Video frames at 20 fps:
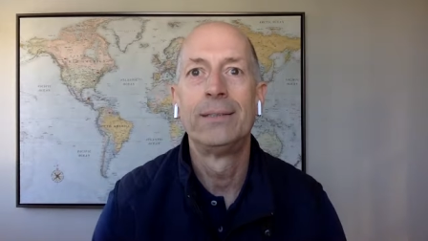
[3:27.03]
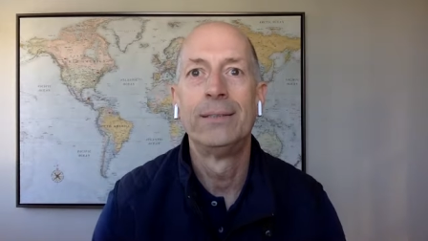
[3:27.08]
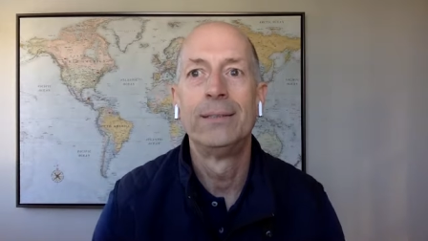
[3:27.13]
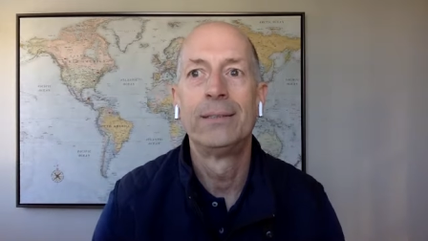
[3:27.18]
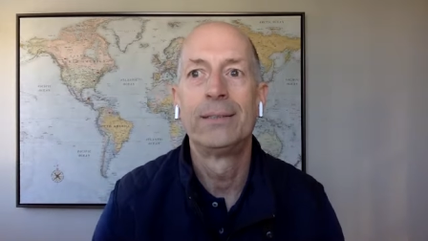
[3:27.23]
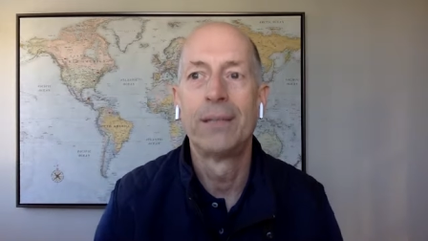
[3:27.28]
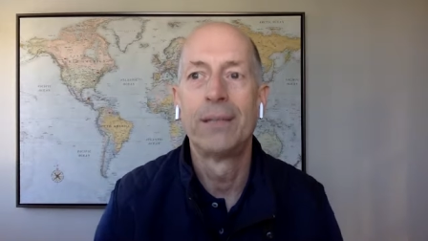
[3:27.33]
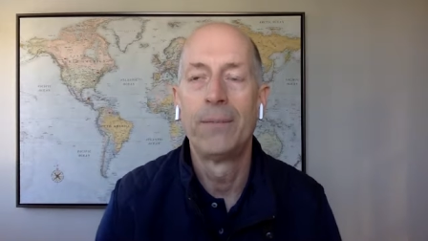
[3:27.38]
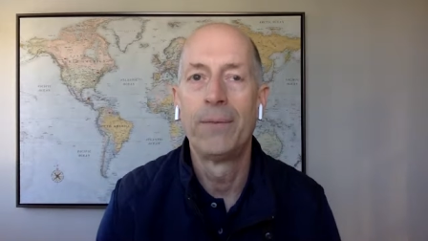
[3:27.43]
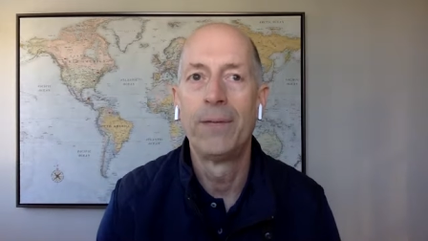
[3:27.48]

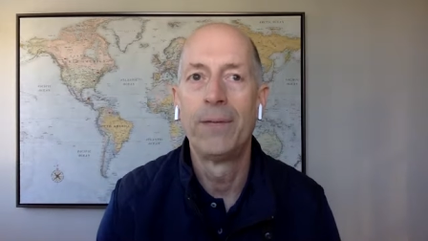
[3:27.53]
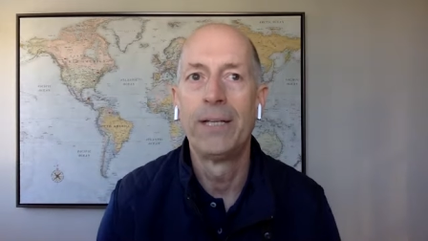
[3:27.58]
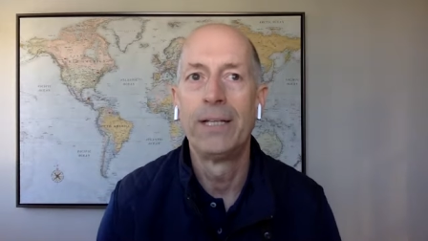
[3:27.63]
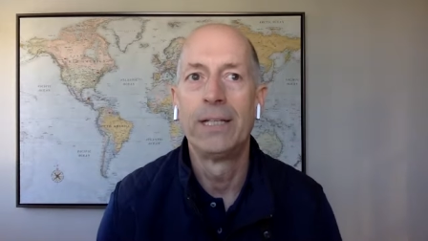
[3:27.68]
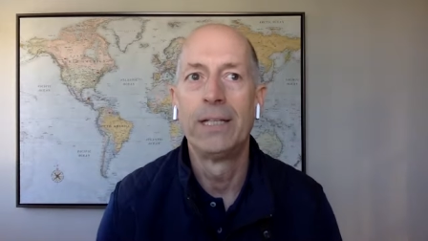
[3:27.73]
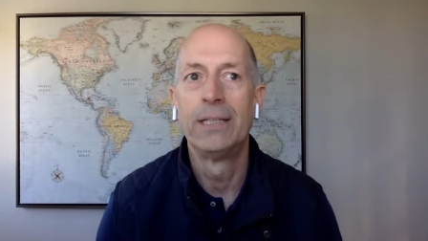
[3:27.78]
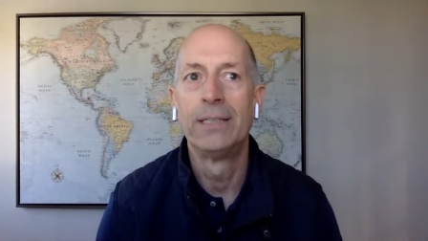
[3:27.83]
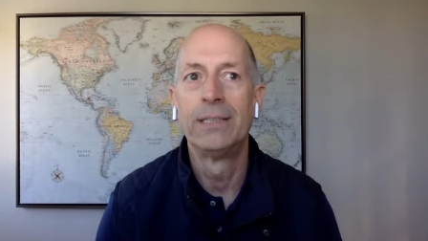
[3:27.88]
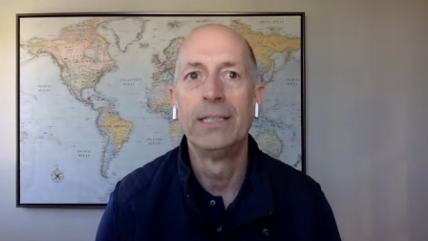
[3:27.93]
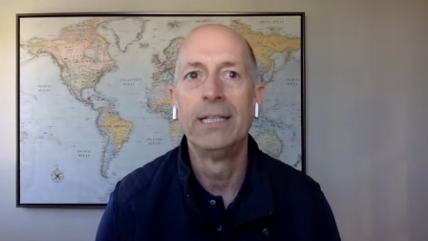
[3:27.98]
something that
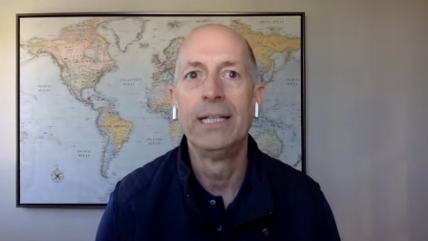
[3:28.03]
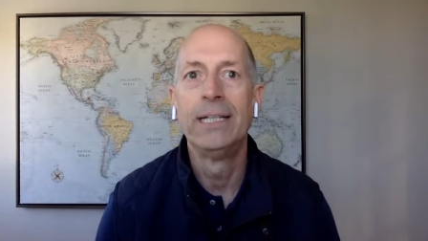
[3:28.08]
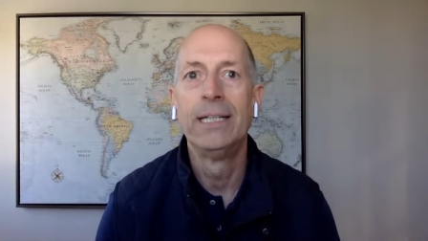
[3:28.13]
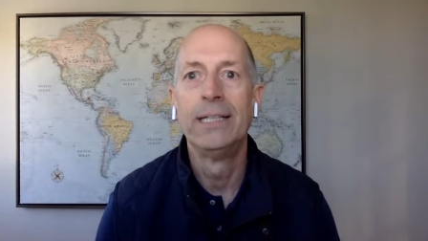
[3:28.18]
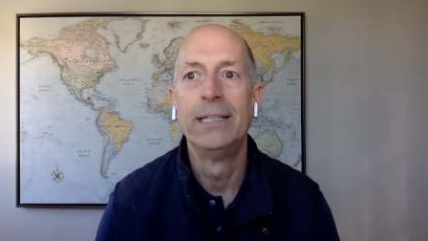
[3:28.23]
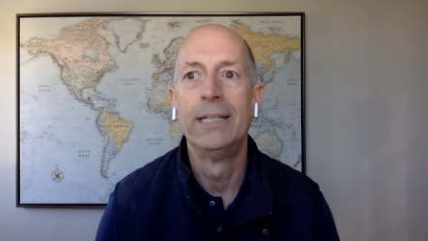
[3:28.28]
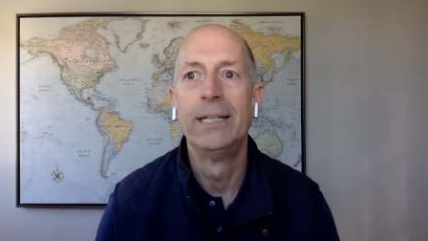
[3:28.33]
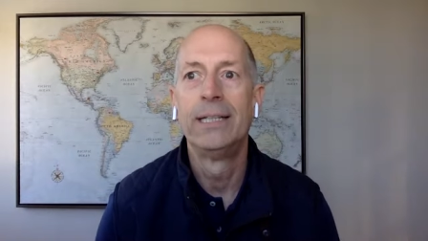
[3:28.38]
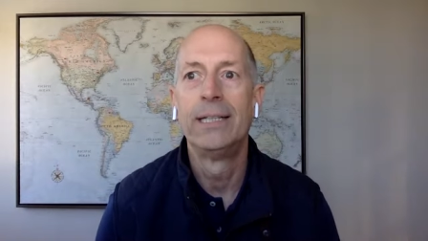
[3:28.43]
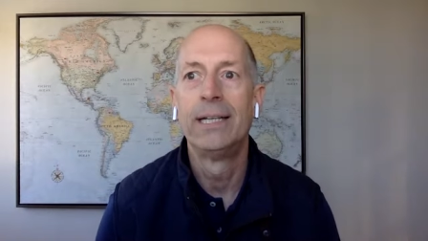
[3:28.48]
is needed
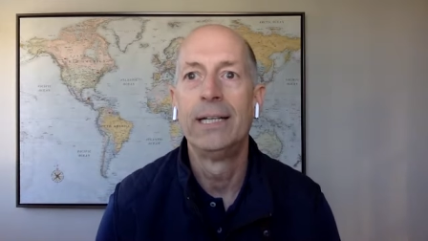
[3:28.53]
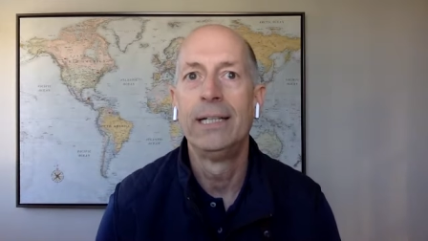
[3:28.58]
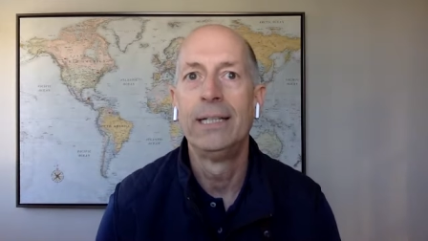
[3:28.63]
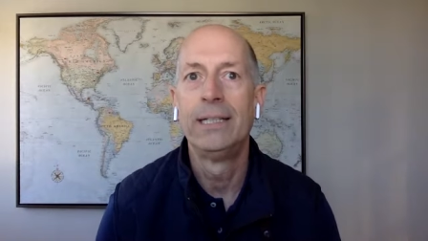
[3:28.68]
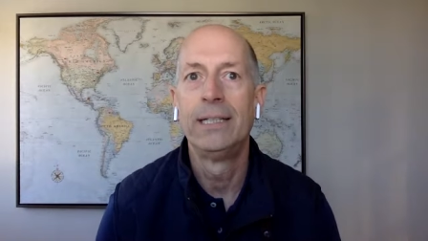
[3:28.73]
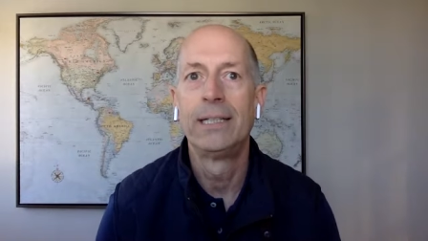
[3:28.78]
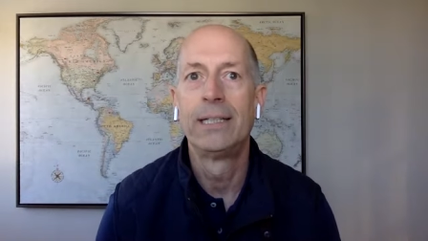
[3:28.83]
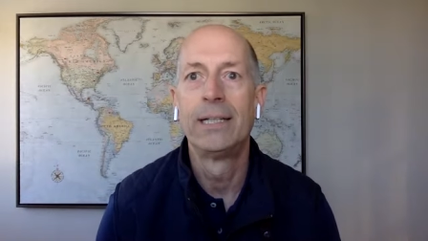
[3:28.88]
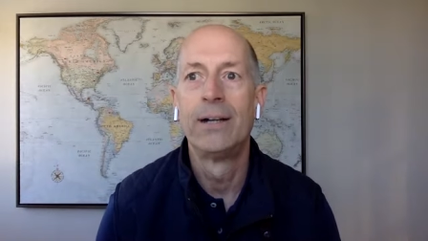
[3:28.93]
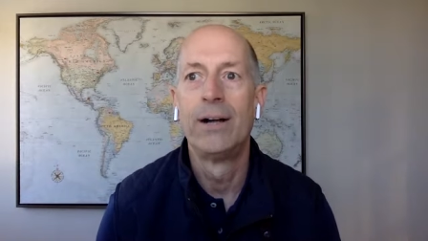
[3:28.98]
and that they need
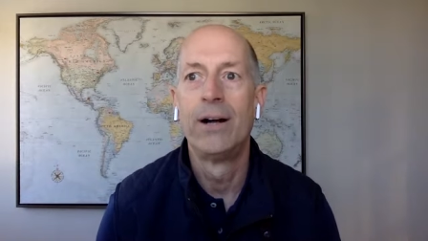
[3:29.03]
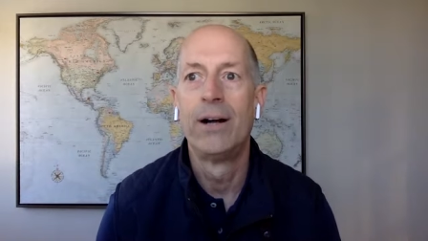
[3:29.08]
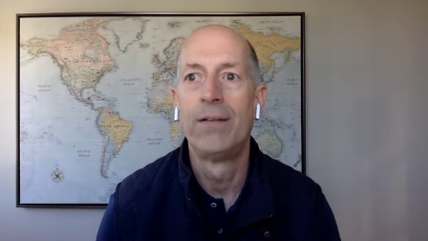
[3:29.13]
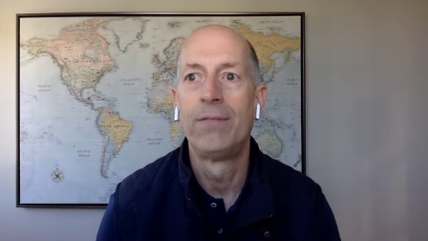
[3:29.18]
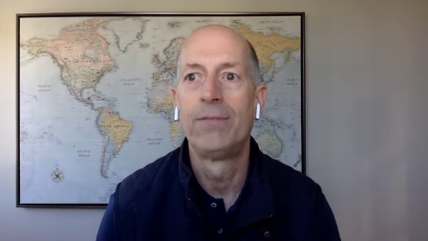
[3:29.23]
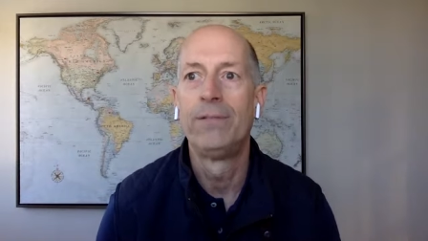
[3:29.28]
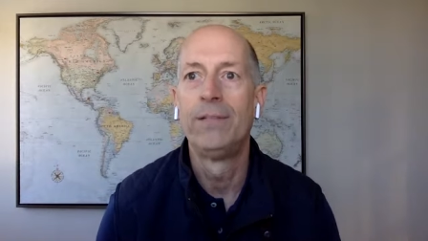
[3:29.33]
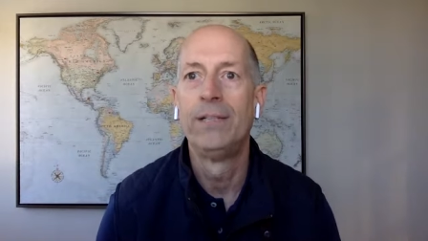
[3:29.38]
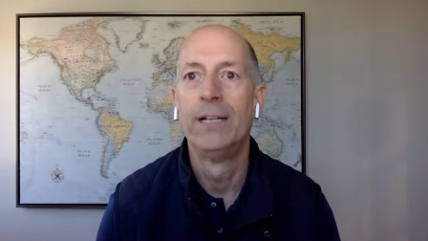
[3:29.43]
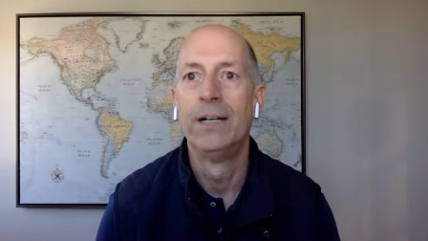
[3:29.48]
to get off
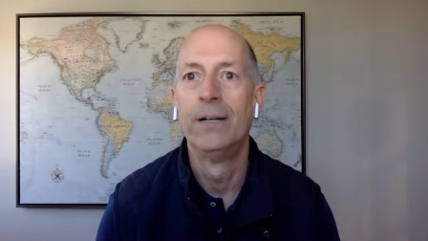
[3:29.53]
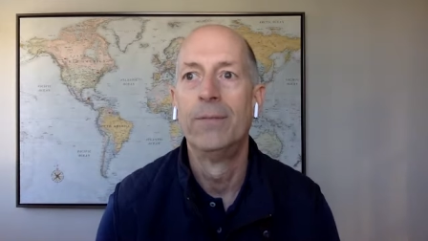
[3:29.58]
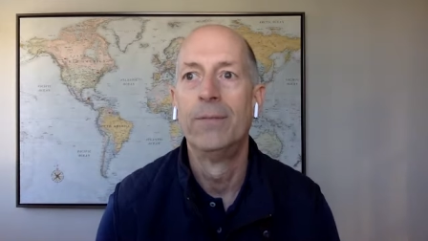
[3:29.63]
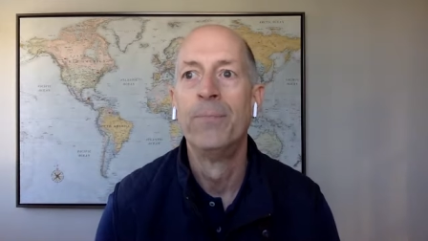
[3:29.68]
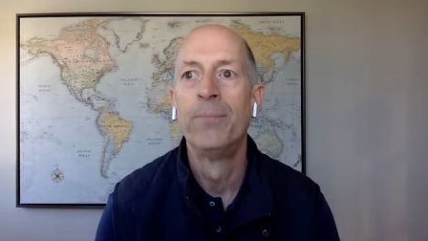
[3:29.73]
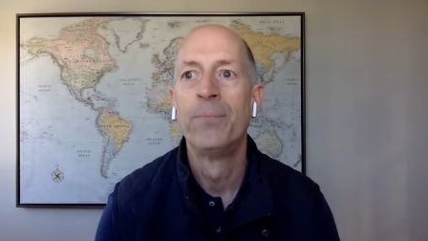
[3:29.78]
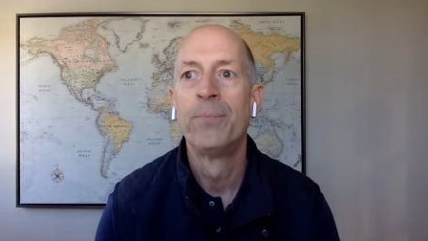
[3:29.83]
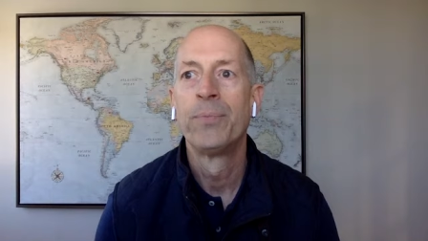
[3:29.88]
you know